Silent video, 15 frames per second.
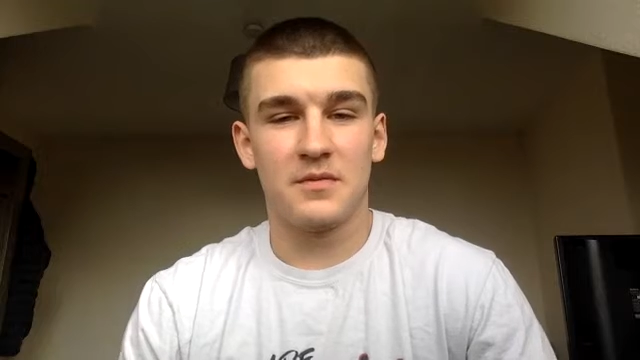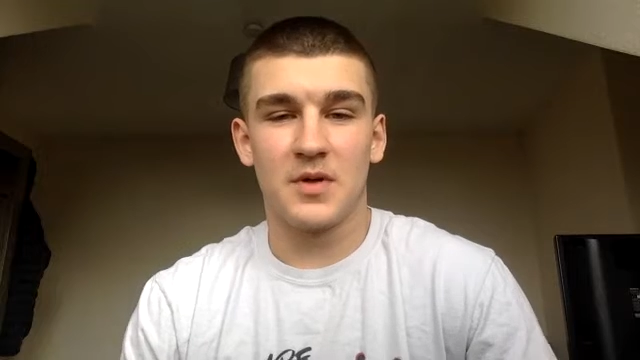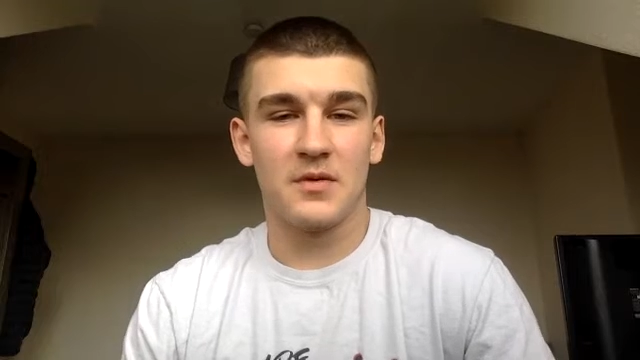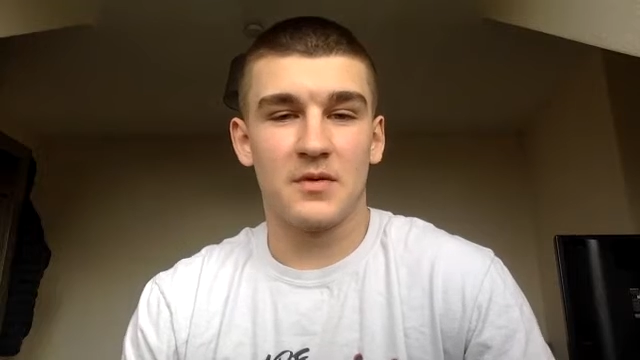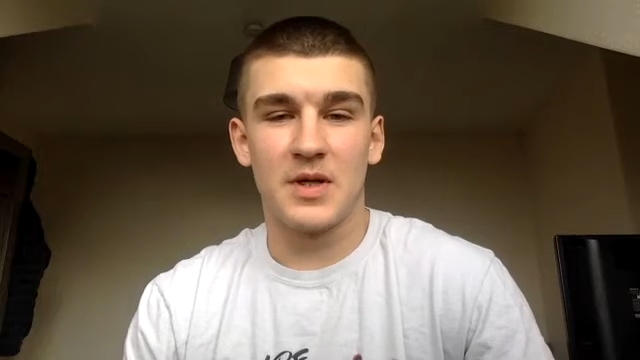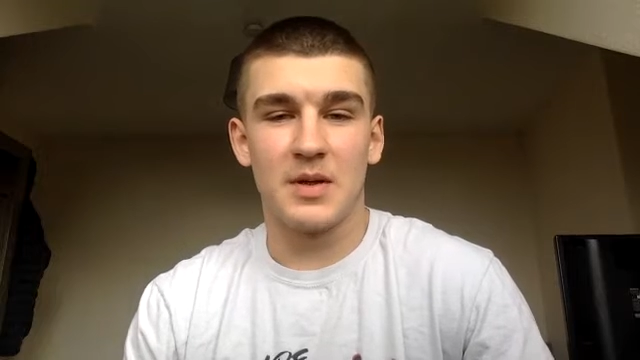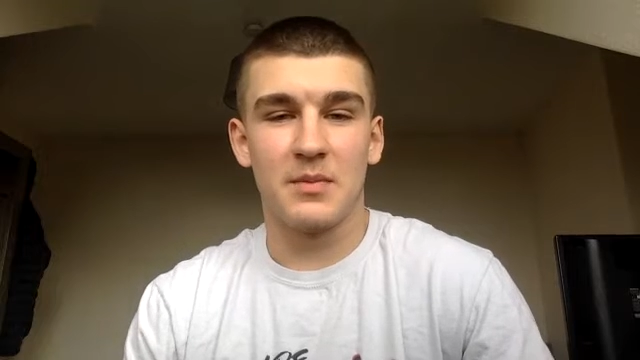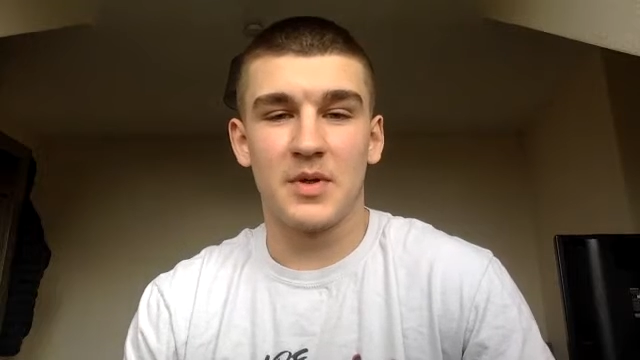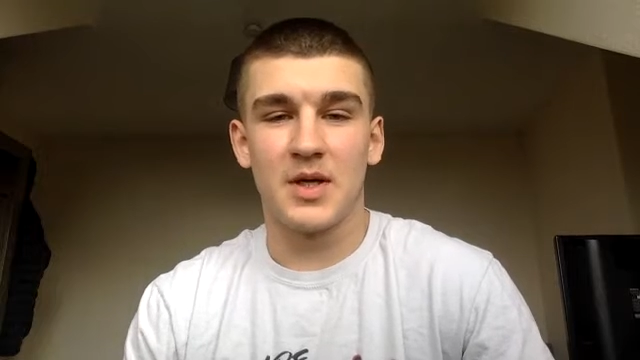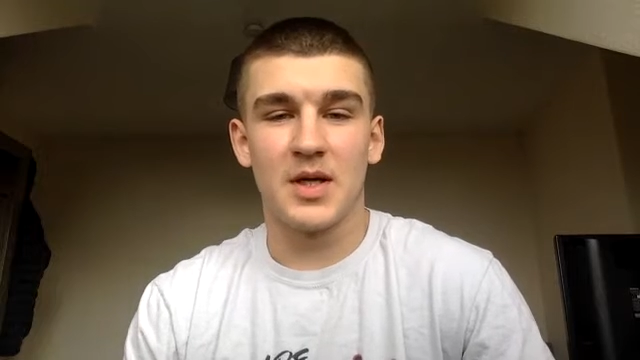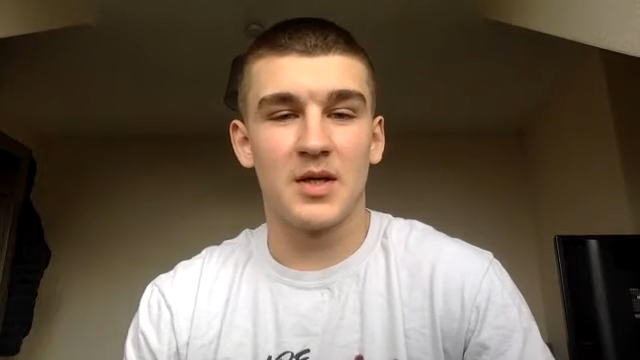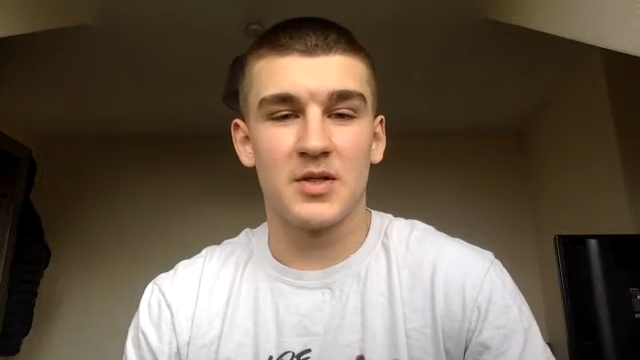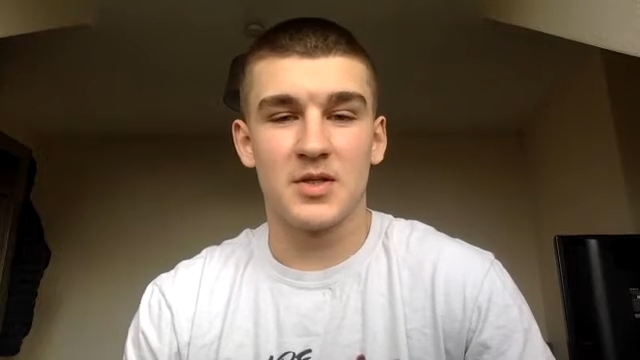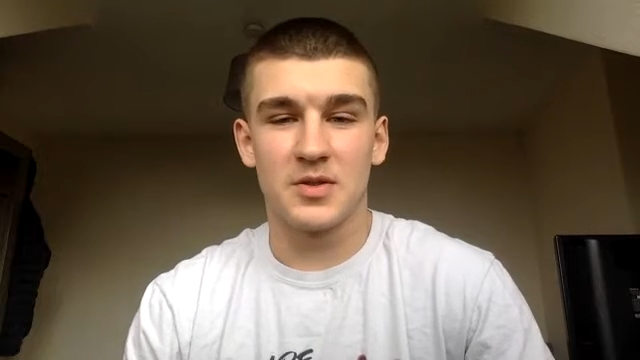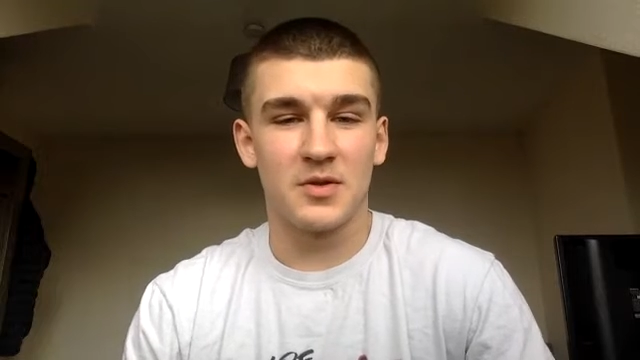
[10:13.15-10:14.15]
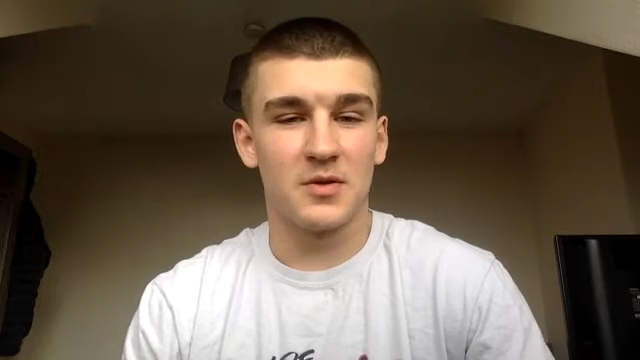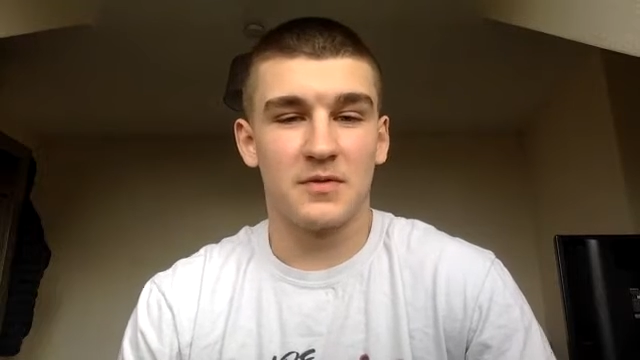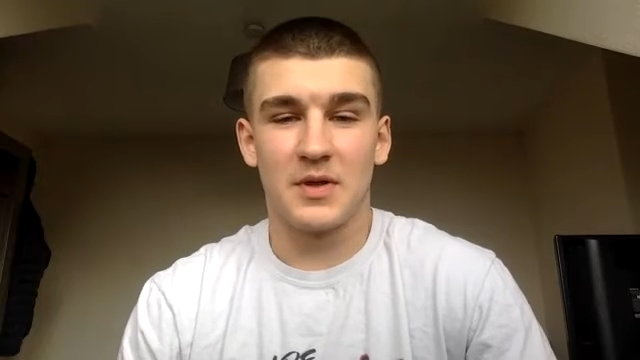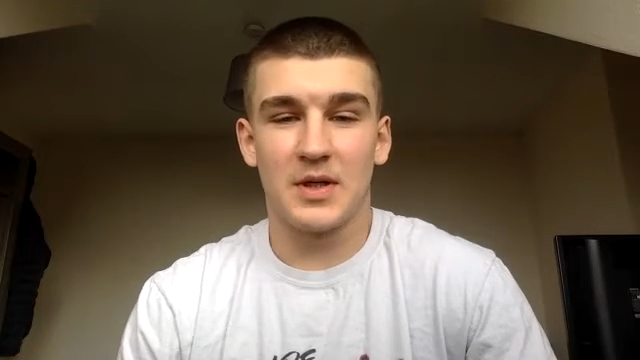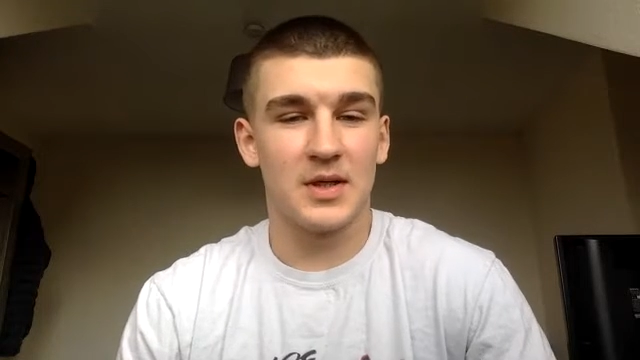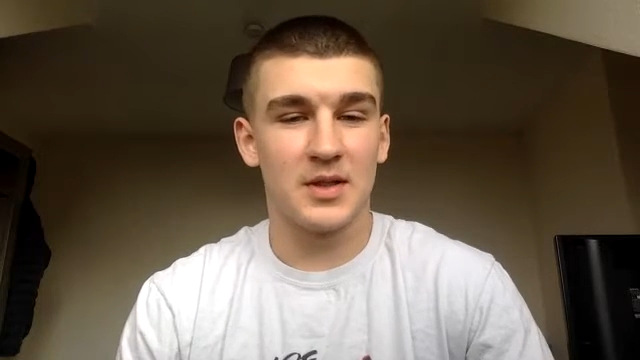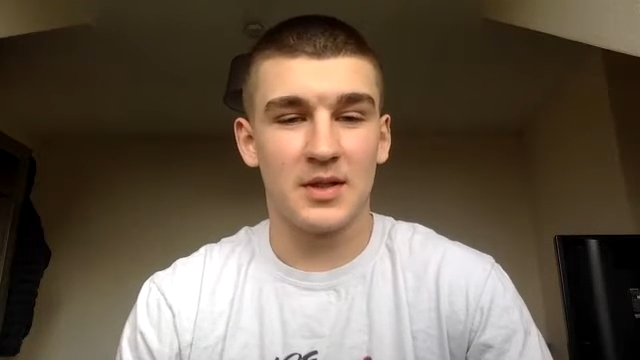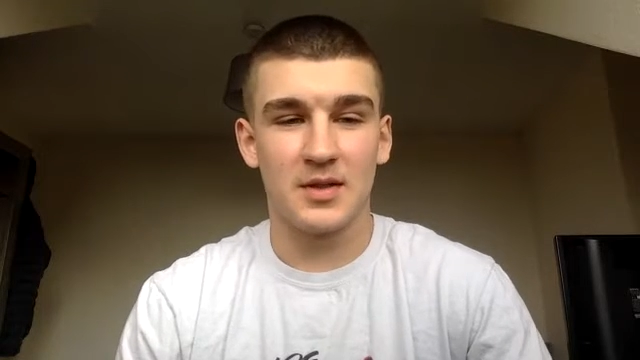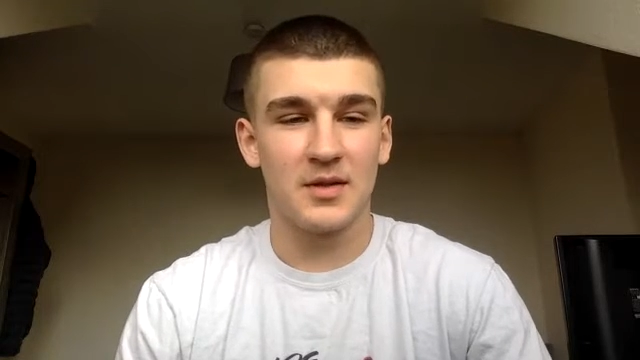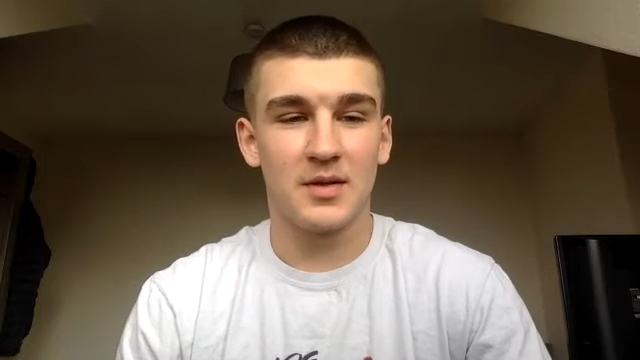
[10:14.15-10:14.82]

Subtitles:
NBA and stuff, like